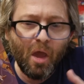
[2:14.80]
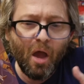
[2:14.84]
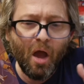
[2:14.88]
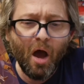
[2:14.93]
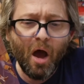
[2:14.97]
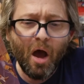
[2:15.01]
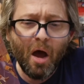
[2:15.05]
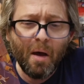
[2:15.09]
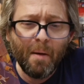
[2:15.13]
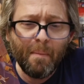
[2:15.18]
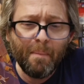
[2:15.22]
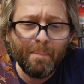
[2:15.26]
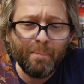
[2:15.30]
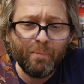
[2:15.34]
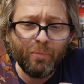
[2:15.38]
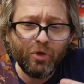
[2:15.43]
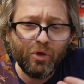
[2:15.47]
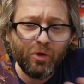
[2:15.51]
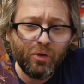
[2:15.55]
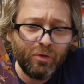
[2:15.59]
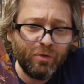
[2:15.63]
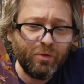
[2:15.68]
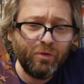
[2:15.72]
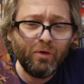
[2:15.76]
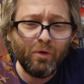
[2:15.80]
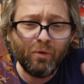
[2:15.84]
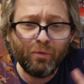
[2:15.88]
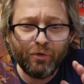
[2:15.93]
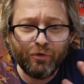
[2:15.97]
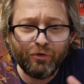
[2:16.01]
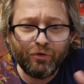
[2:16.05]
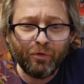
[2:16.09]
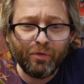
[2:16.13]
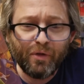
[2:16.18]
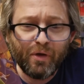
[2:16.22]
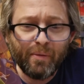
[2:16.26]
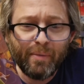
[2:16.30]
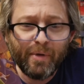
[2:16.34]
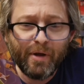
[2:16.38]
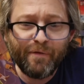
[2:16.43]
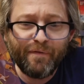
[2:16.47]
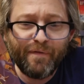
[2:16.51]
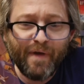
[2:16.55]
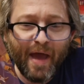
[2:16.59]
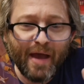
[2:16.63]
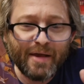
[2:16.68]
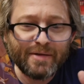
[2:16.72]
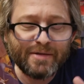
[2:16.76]
Um, you, you, know, there's a little bit
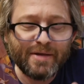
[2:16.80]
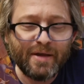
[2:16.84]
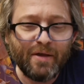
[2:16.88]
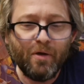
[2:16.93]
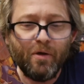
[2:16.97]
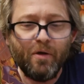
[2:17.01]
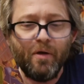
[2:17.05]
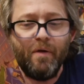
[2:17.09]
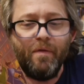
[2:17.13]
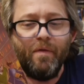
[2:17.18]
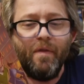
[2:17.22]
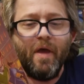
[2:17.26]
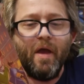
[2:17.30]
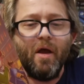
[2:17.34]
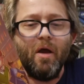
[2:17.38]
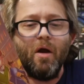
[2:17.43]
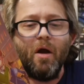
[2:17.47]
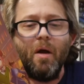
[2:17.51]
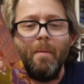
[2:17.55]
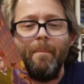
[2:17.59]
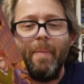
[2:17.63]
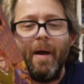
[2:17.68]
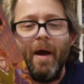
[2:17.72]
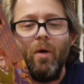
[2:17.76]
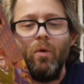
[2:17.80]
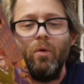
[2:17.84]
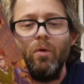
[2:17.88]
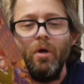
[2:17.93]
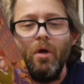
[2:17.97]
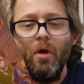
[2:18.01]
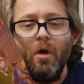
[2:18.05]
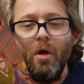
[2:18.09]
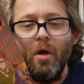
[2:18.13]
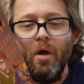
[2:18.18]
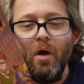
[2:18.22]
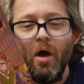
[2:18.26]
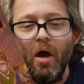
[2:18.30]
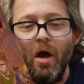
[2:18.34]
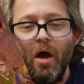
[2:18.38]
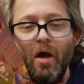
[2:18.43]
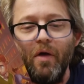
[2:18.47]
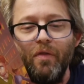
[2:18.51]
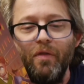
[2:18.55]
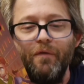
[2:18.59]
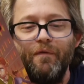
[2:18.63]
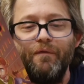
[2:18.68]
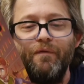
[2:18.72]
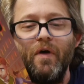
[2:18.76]
of facts here and there about
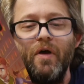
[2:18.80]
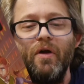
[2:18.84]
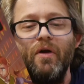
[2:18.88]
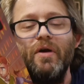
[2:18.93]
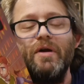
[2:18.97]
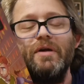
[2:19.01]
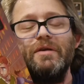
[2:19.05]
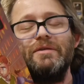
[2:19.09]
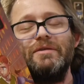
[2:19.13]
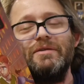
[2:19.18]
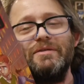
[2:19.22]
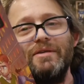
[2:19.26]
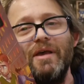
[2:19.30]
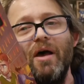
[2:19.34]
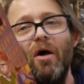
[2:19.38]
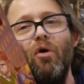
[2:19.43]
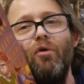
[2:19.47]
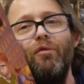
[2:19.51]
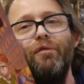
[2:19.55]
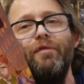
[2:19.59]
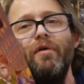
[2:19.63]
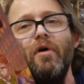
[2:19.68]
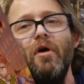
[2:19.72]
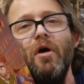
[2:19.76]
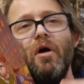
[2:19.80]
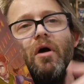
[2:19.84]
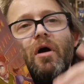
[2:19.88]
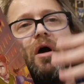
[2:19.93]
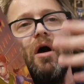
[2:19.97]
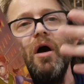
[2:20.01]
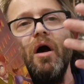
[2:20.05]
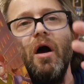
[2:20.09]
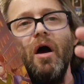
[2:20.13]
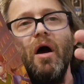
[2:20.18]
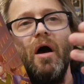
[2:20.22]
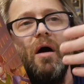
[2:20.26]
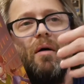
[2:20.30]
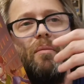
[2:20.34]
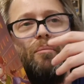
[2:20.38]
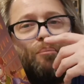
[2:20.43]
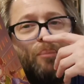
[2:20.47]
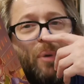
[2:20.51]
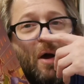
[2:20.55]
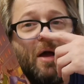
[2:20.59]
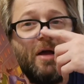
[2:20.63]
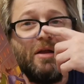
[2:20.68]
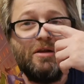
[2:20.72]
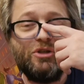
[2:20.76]
uh, the fire itself, uh,
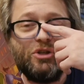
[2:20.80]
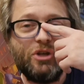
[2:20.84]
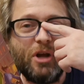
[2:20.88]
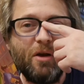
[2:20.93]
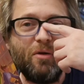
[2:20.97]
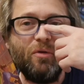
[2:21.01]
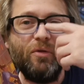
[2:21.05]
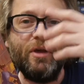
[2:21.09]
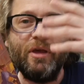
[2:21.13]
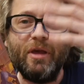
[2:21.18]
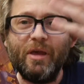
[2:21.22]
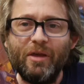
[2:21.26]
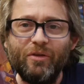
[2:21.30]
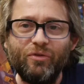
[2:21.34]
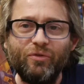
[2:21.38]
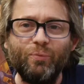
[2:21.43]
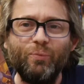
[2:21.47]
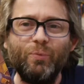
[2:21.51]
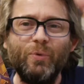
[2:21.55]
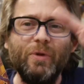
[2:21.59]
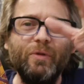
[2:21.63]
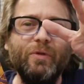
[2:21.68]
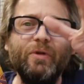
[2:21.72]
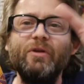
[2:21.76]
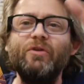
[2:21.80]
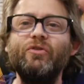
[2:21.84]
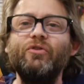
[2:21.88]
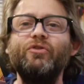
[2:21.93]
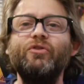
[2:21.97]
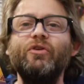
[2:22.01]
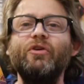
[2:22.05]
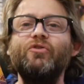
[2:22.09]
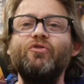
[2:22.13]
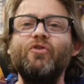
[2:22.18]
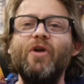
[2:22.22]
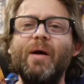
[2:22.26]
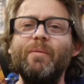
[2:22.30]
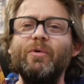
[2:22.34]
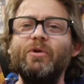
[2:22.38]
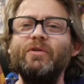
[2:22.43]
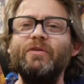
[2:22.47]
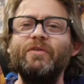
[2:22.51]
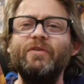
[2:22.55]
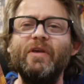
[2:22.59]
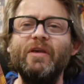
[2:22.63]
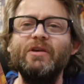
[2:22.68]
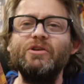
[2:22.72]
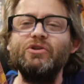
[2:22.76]
but generally it's really just a
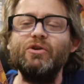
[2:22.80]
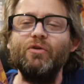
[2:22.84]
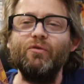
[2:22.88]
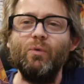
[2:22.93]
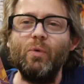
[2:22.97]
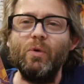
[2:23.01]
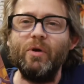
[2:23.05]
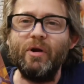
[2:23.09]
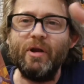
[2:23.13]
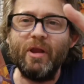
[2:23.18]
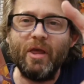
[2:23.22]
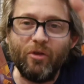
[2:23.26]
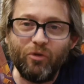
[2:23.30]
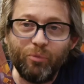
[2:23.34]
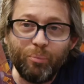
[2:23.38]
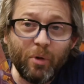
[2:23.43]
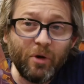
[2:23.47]
dramatization of what it is.